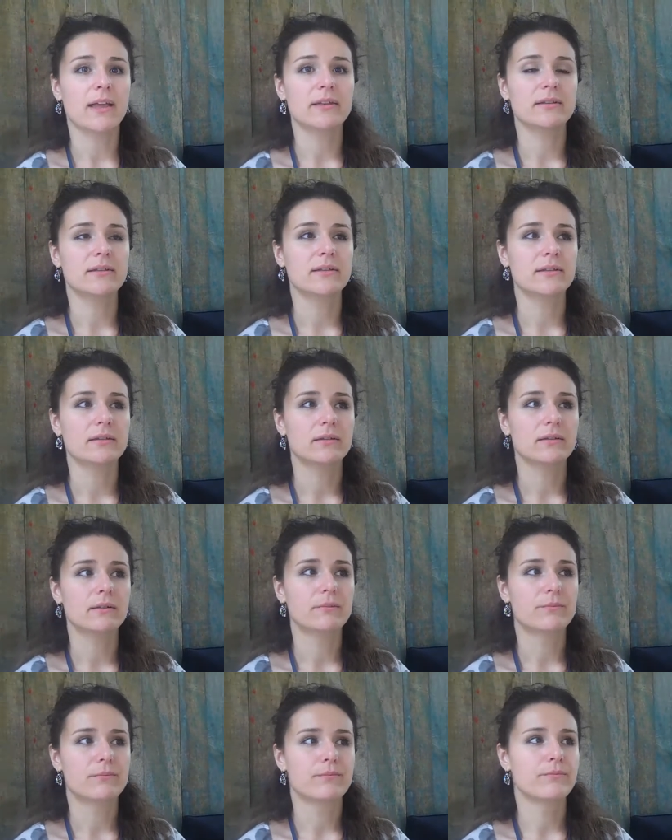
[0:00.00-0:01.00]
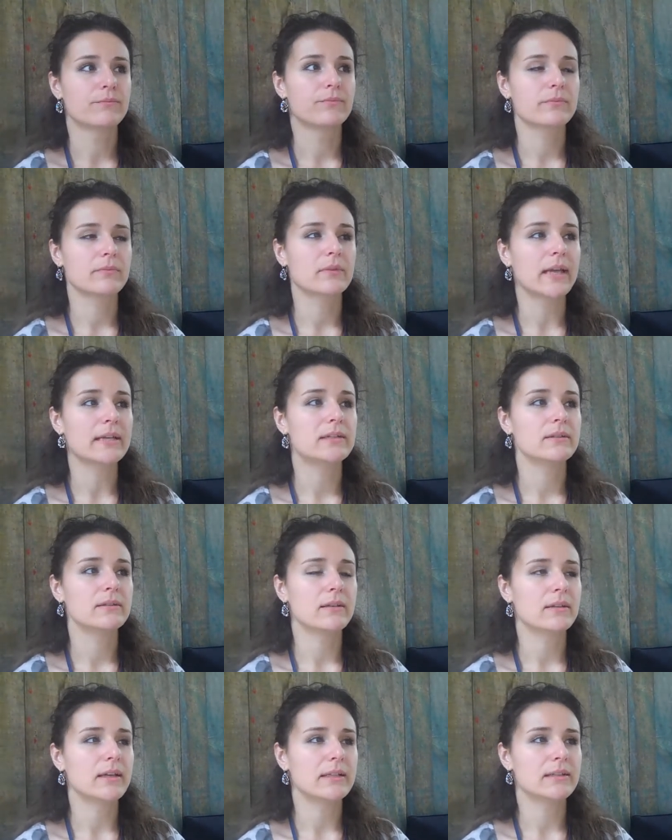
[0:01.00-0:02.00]
and um, I
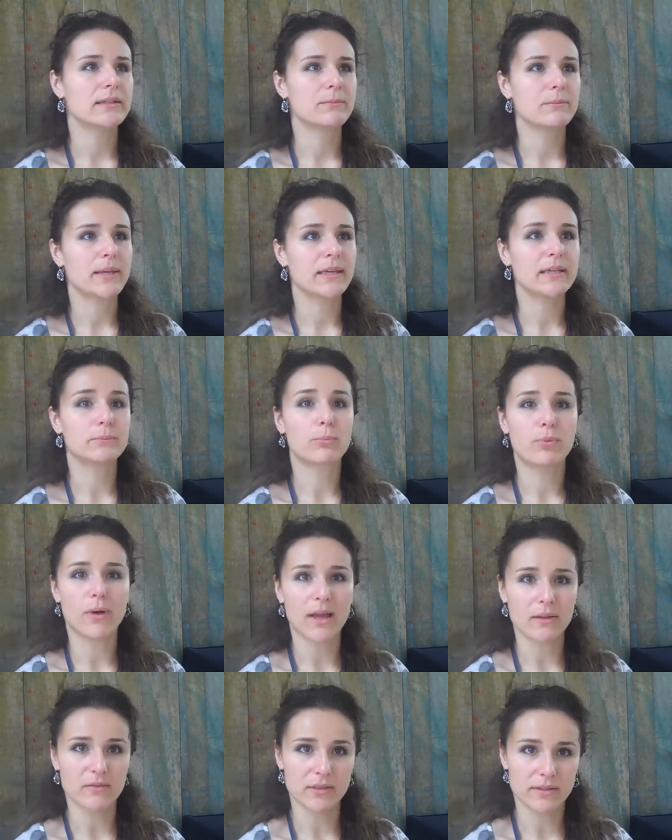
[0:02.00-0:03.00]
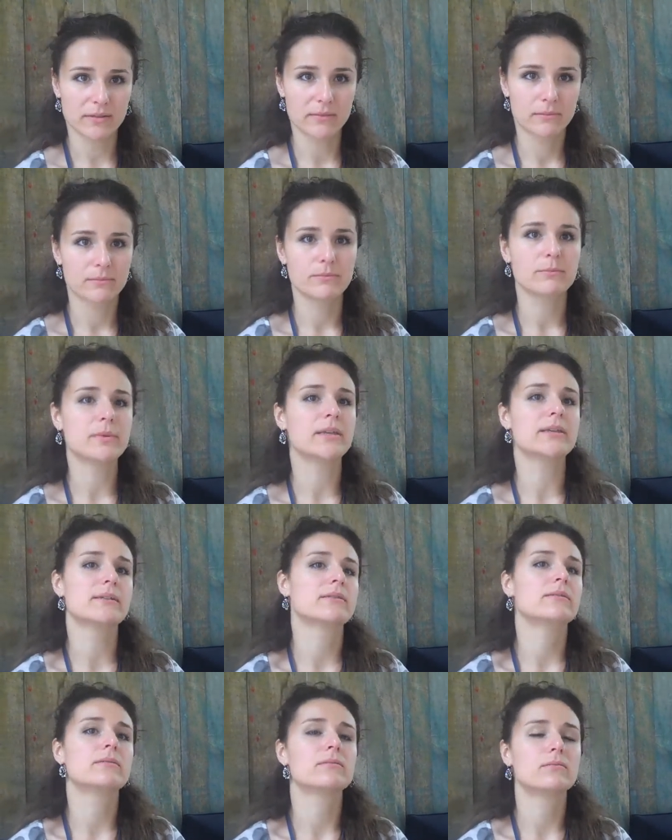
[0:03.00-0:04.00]
di I didn't make it private
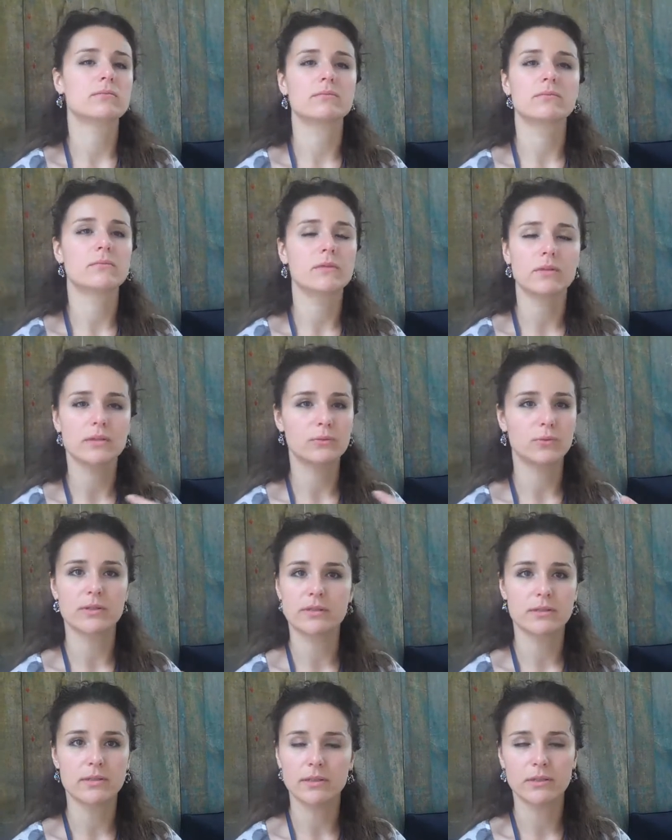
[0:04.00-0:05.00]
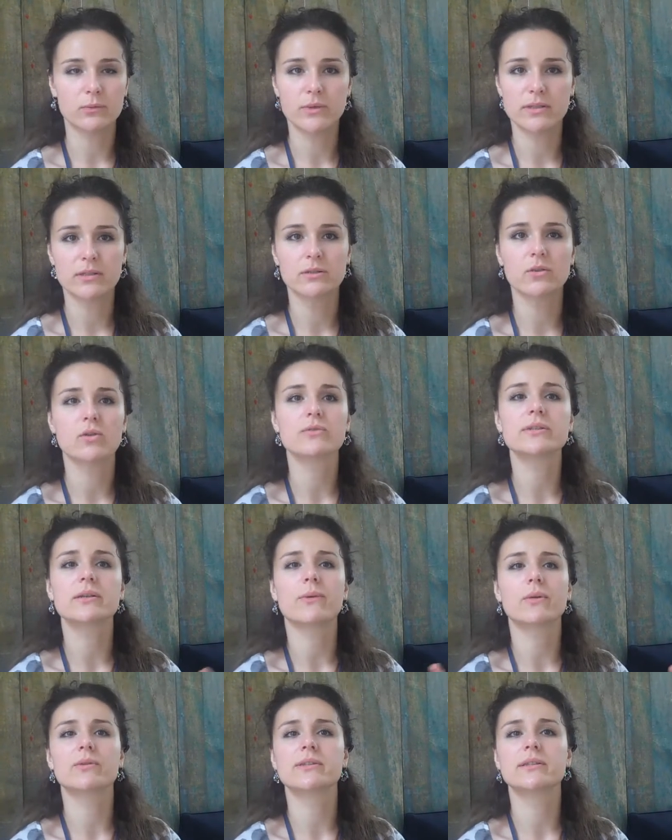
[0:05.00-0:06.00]
because it was it wasn't known,
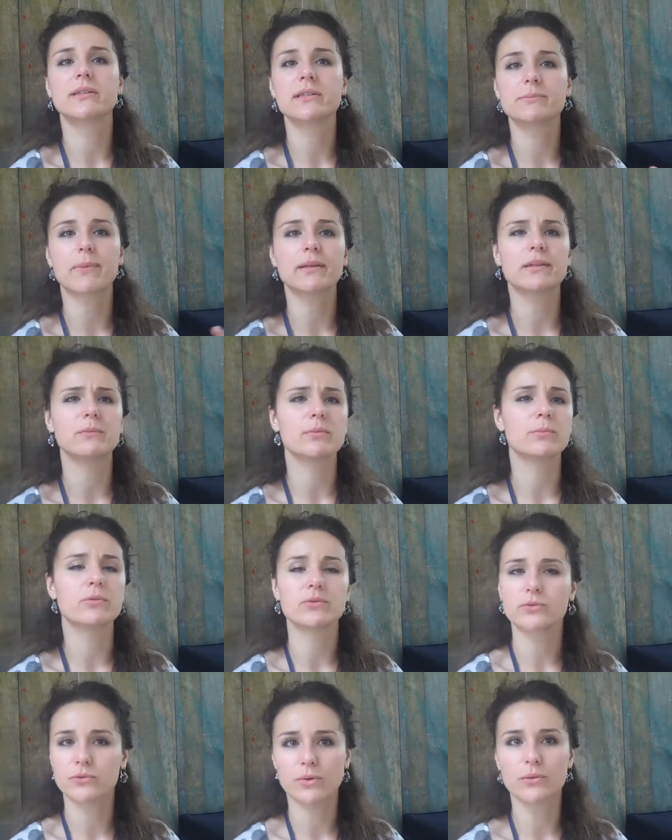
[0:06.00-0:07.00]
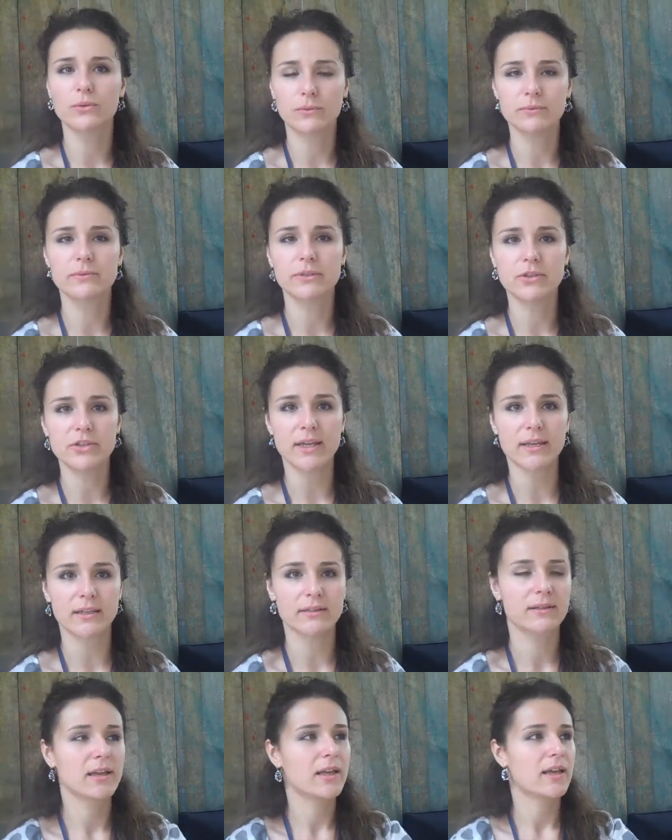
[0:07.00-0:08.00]
so I wasn't expecting people to go and
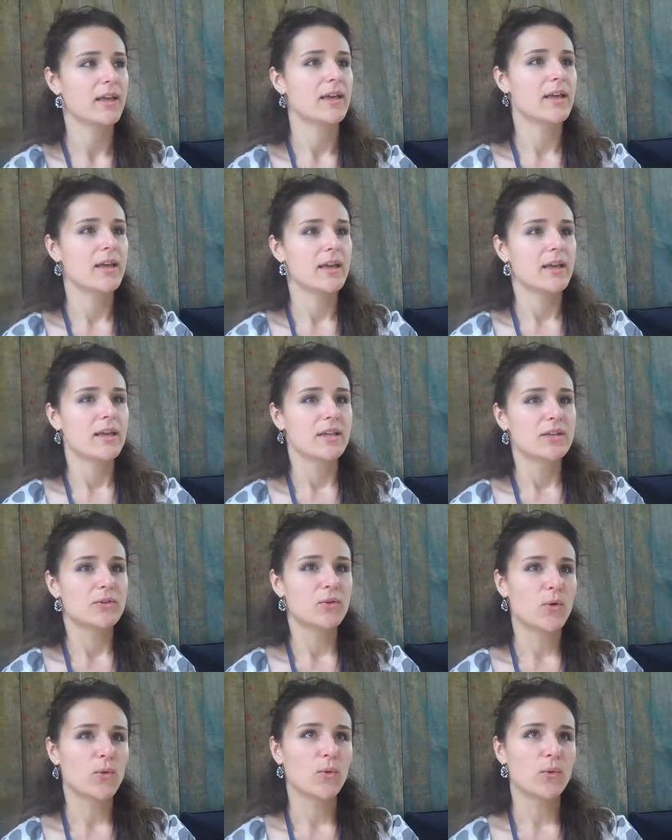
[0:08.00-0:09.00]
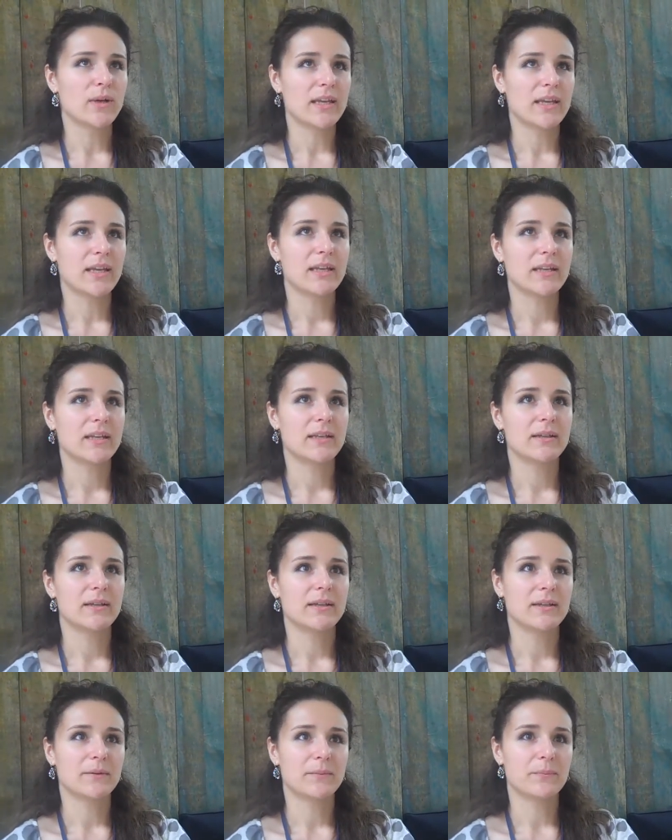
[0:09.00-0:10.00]
check it. So
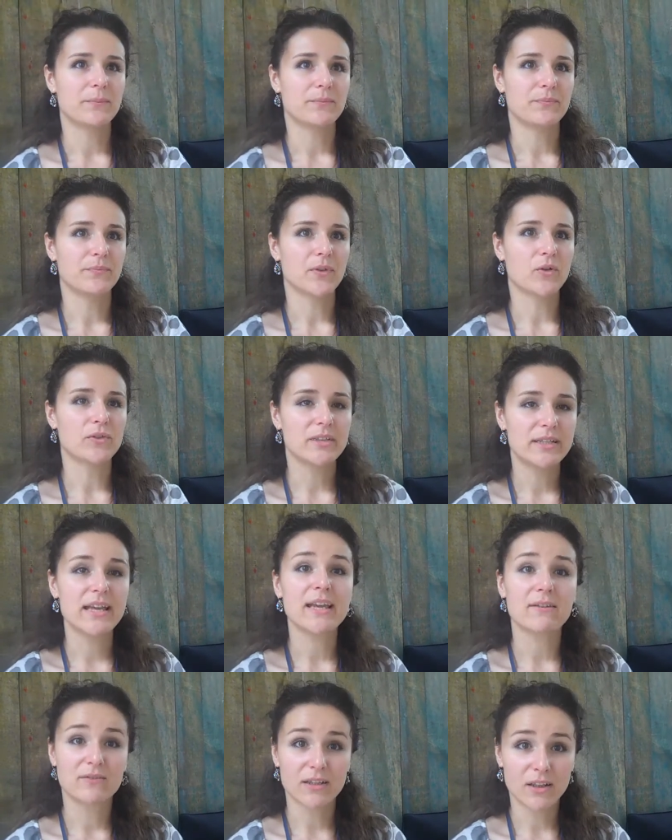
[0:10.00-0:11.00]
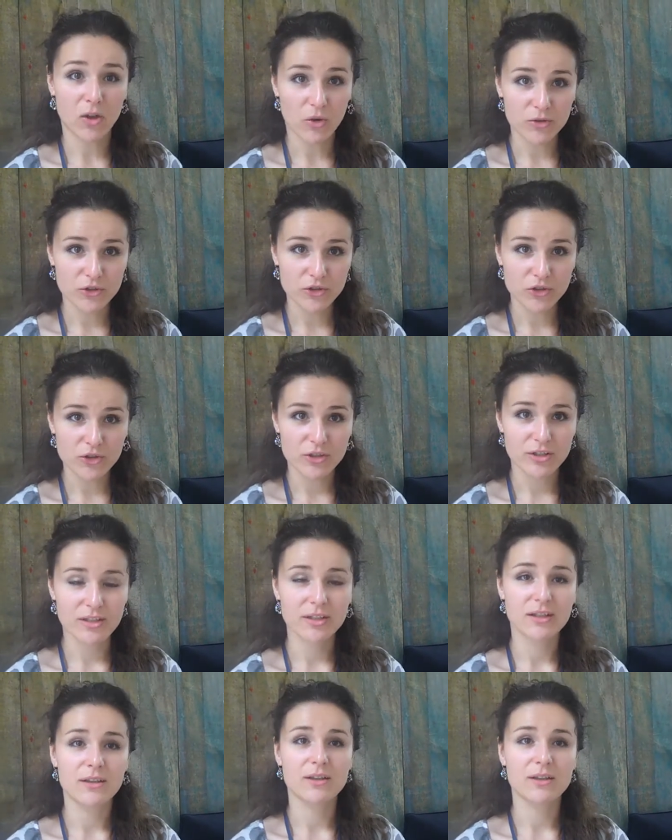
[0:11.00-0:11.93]
in um, on the day of the launch,